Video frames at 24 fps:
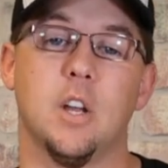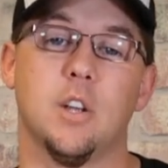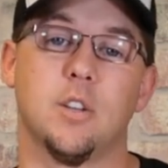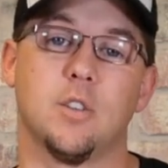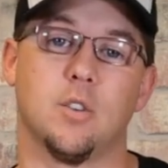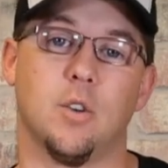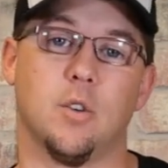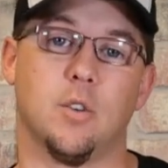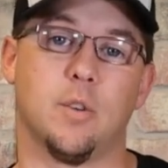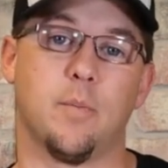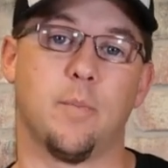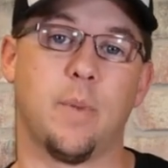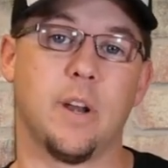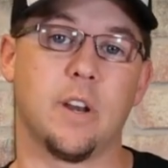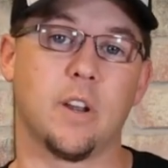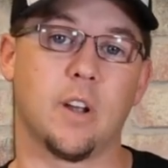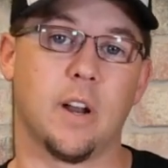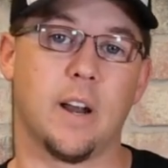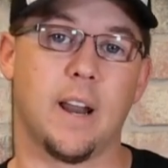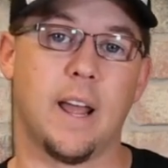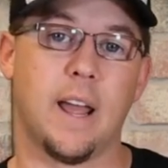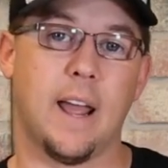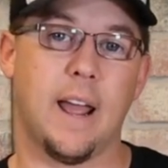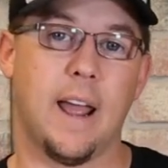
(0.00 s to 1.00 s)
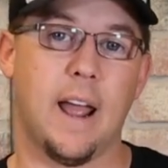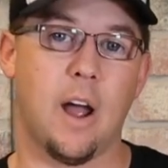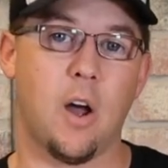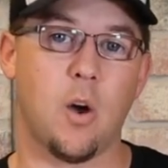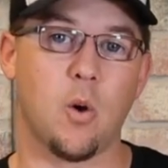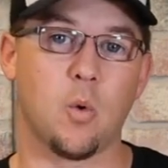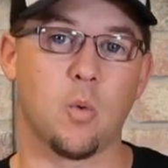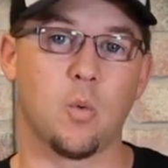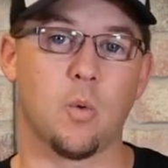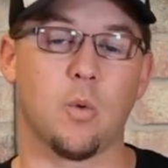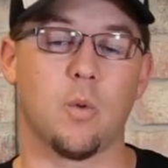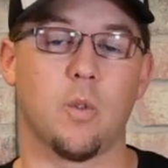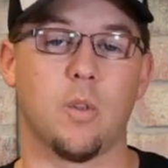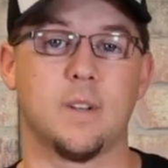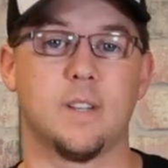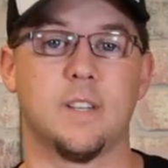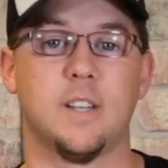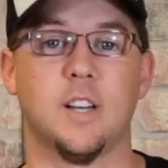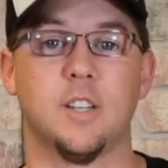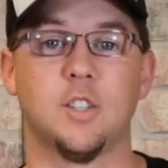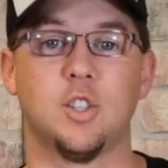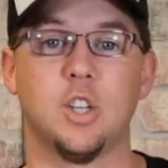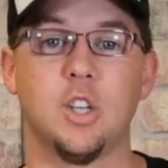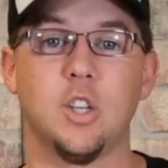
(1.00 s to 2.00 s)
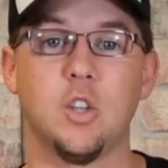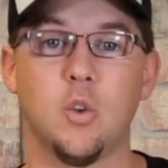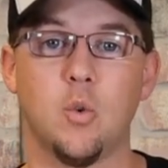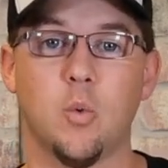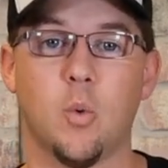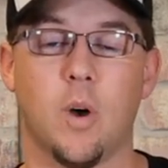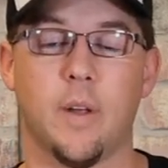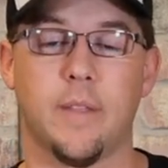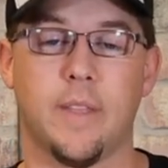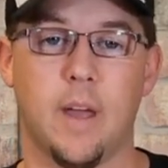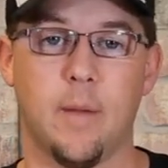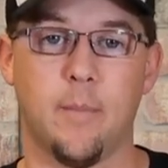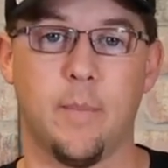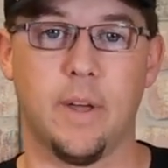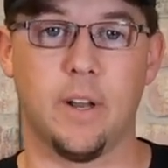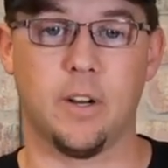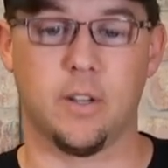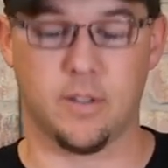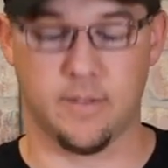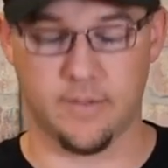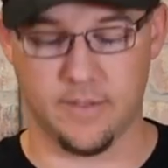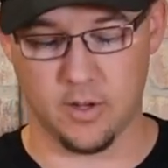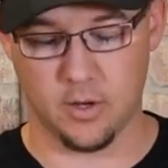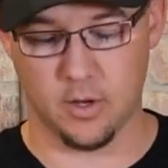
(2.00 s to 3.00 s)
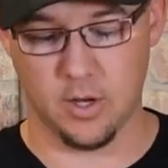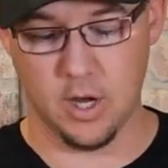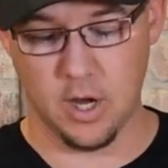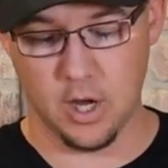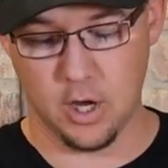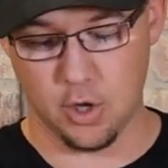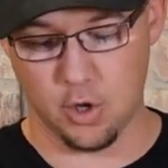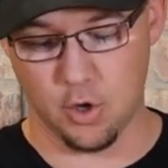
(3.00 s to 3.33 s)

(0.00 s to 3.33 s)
So depending on how touchy you want that pedal to feel,